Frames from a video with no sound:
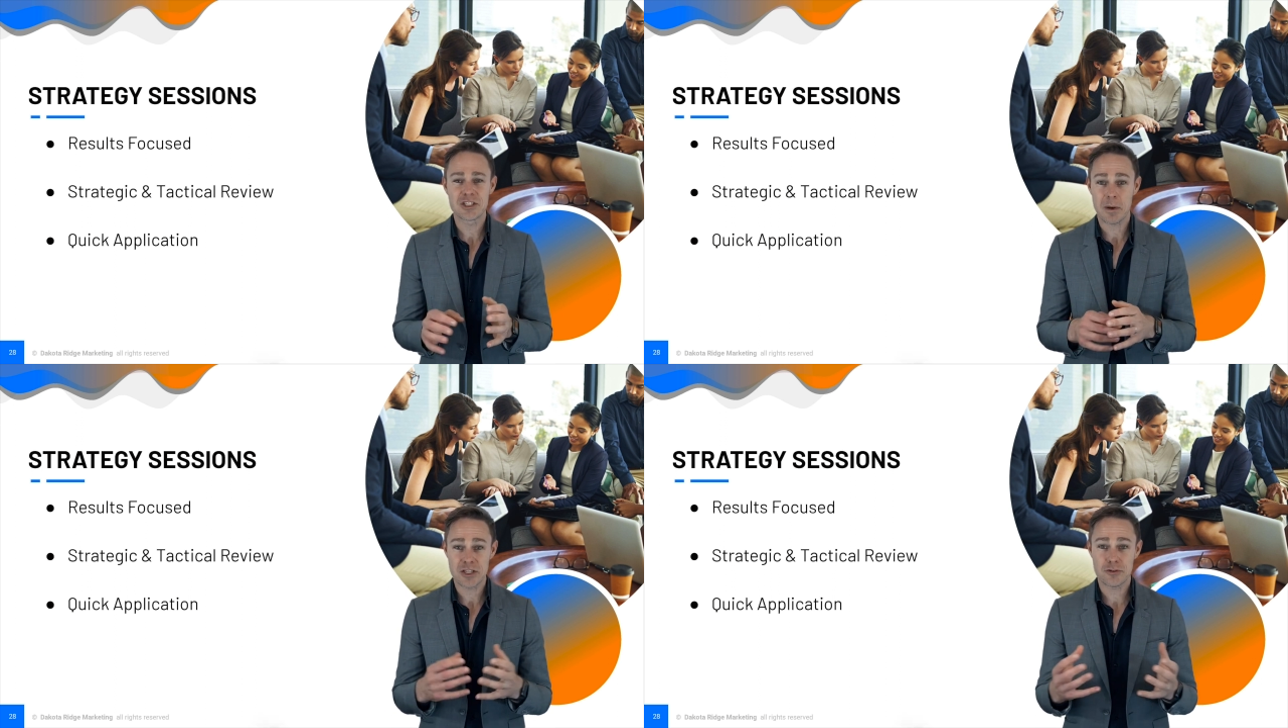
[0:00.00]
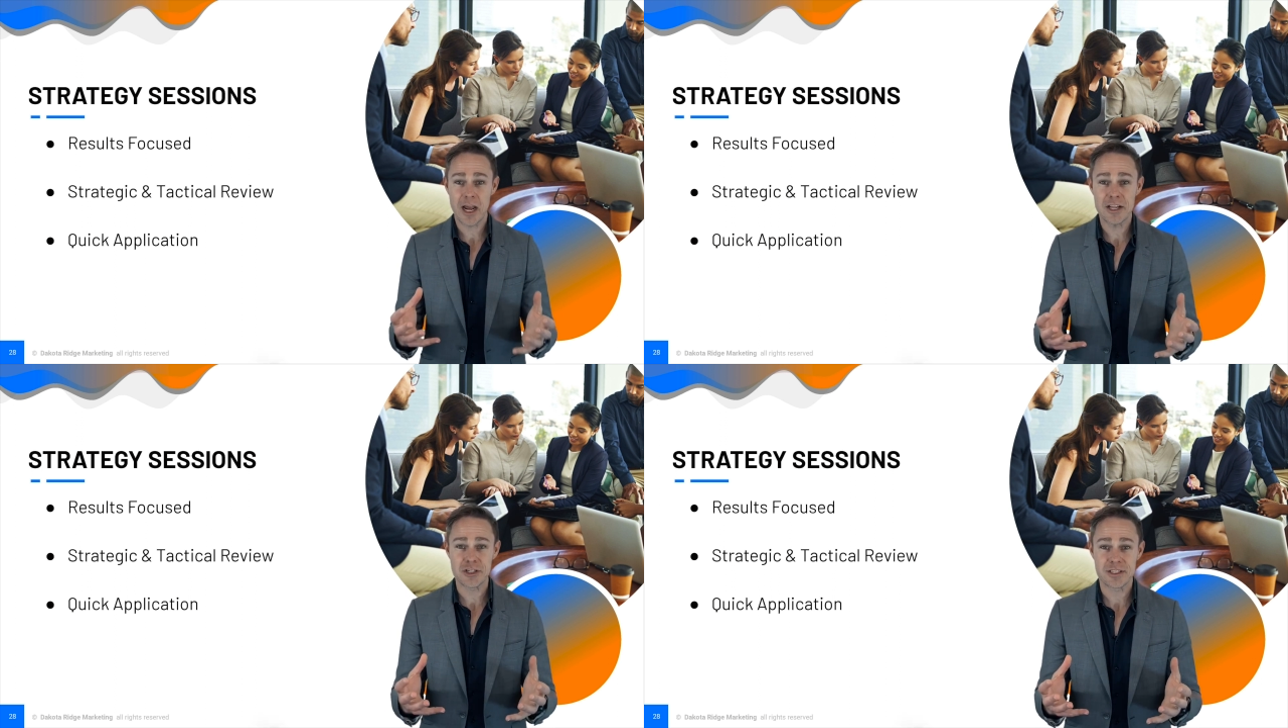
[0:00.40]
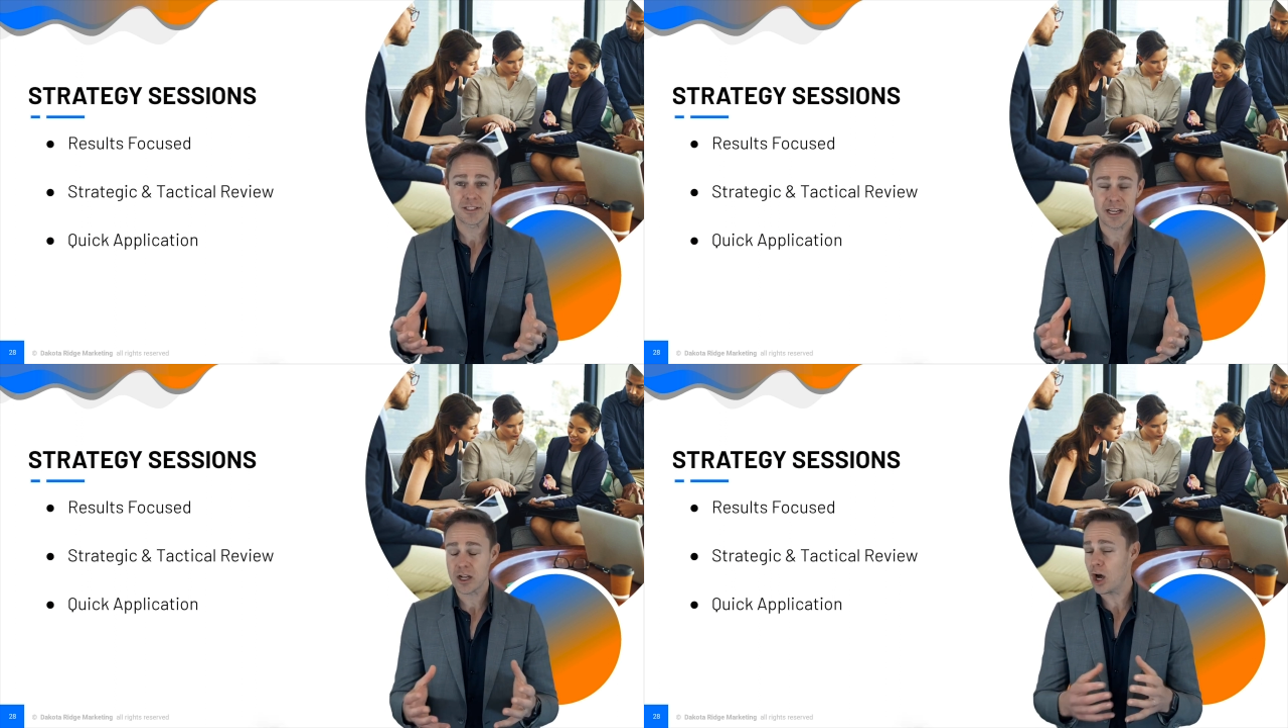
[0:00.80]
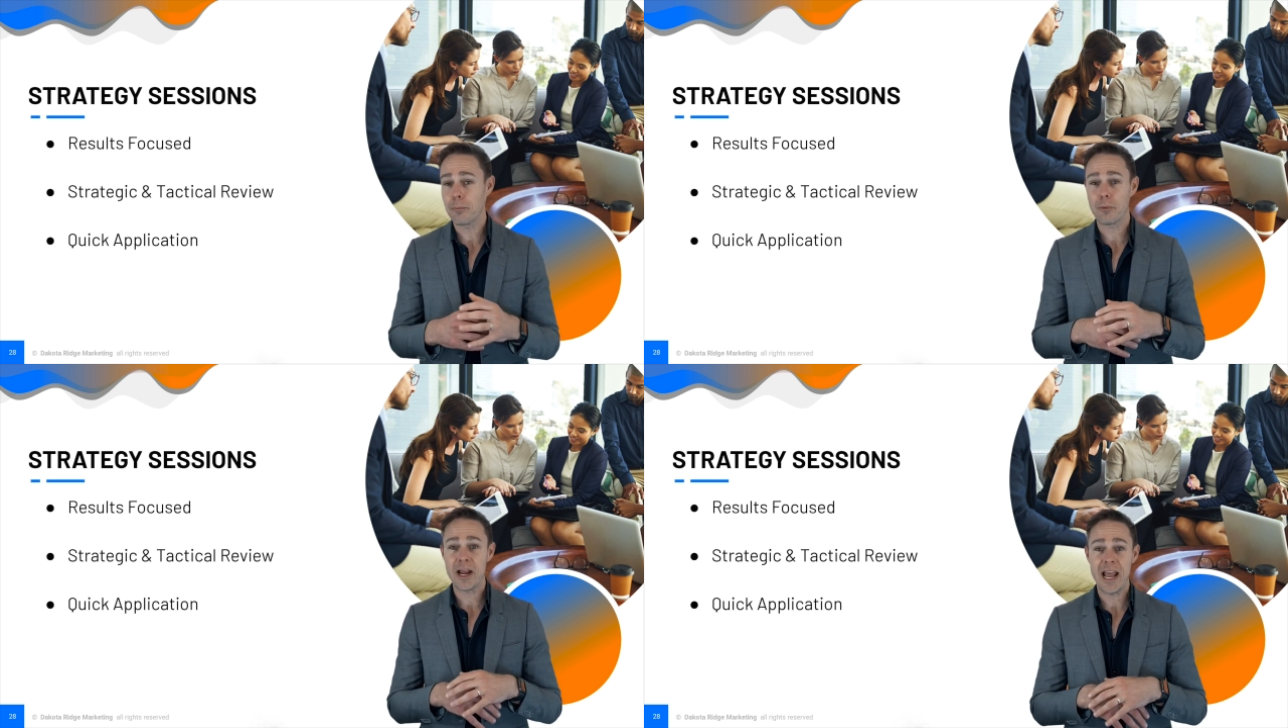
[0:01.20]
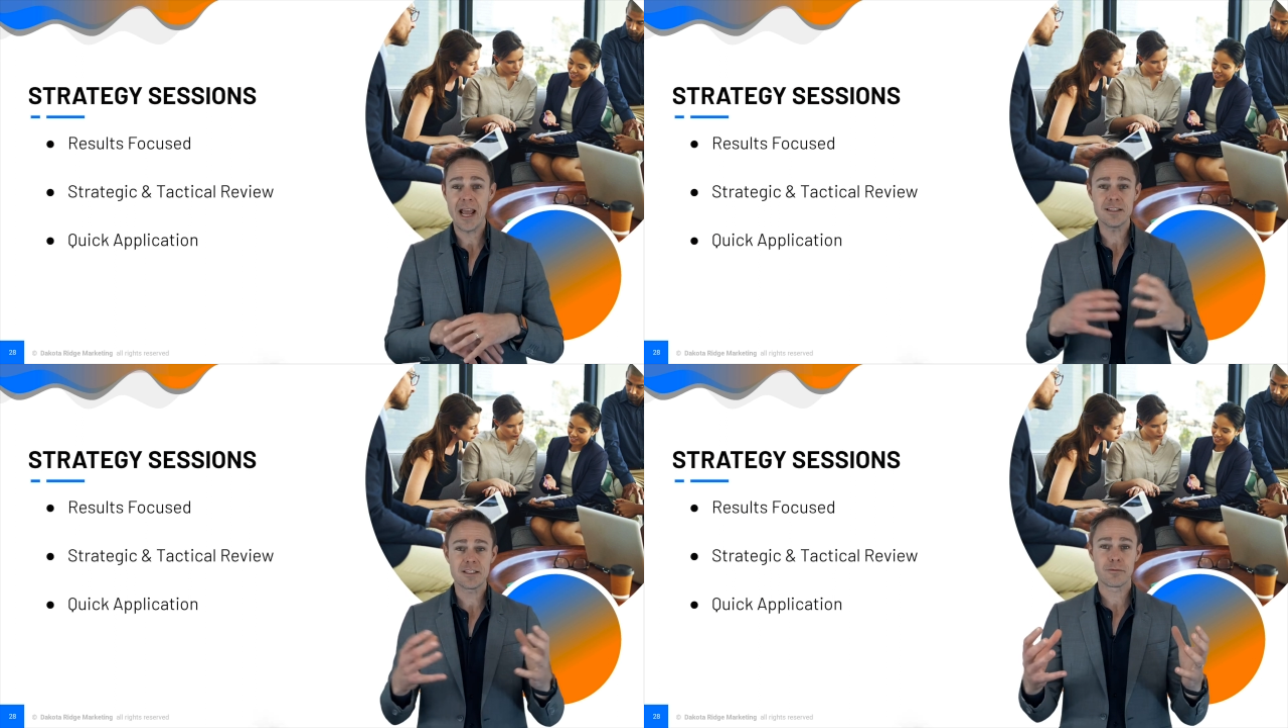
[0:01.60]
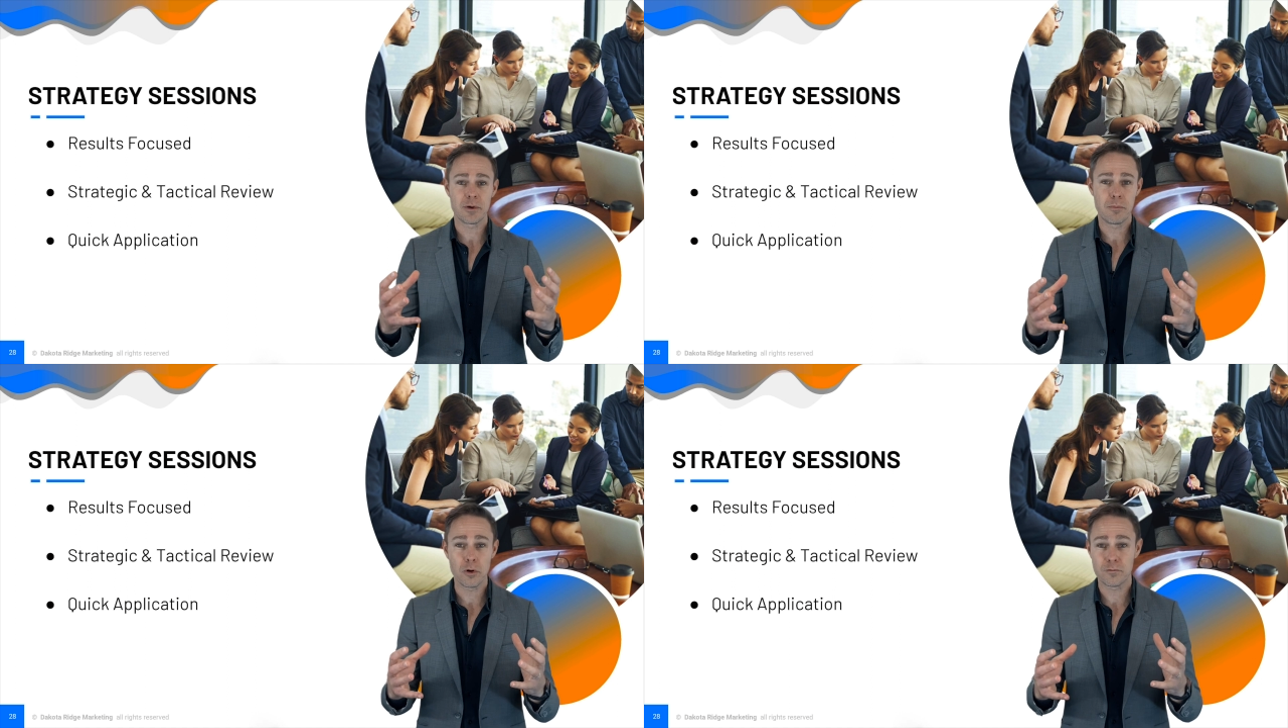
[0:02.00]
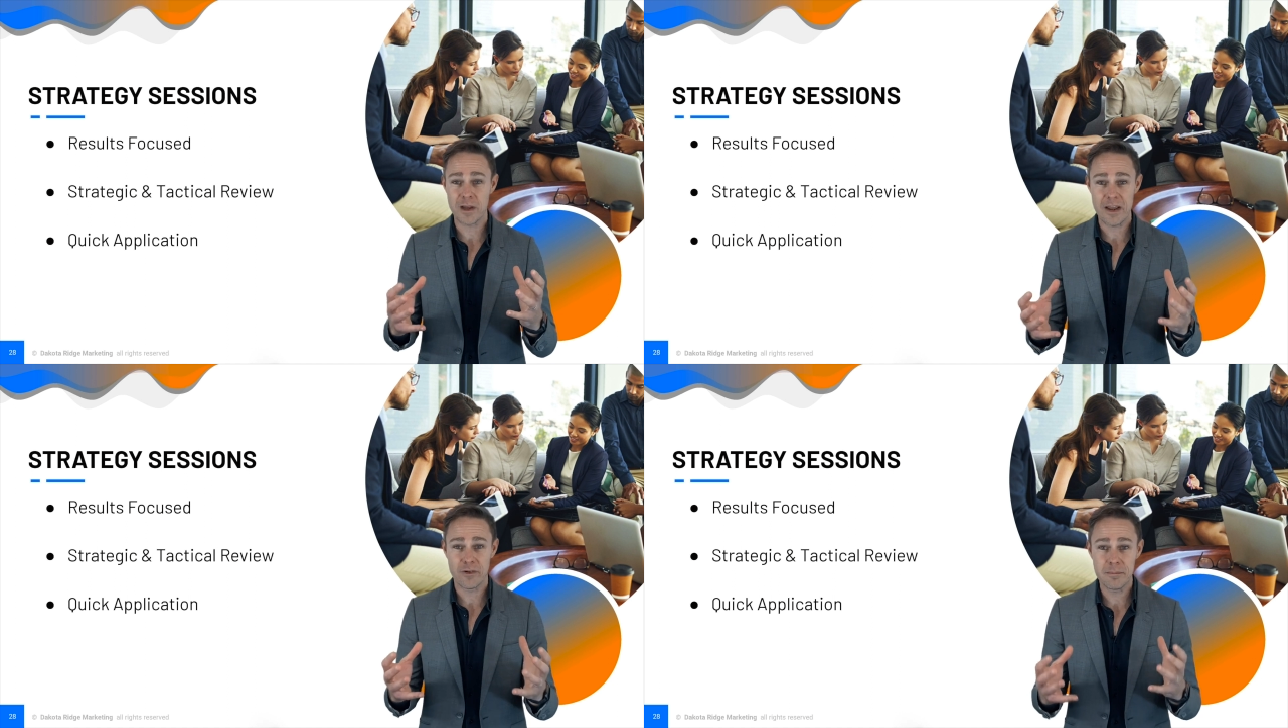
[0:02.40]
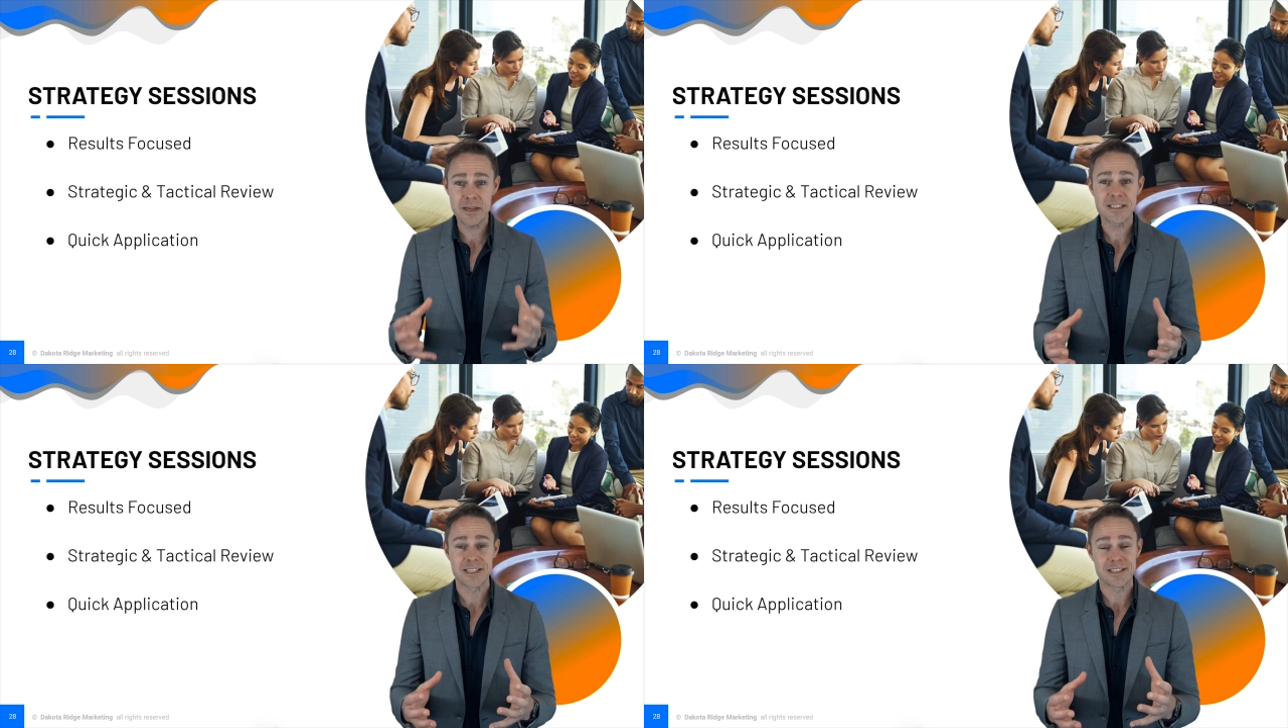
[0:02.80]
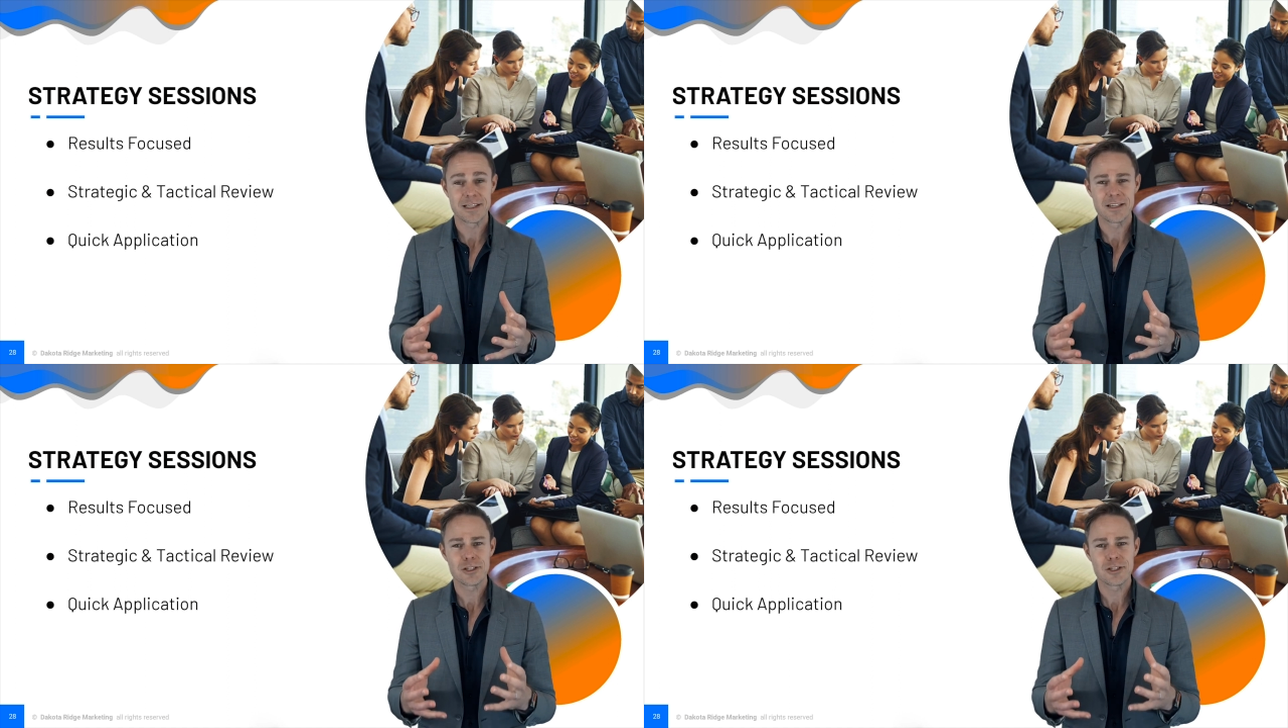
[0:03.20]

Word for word: to our strategists and a comprehensive report for every business.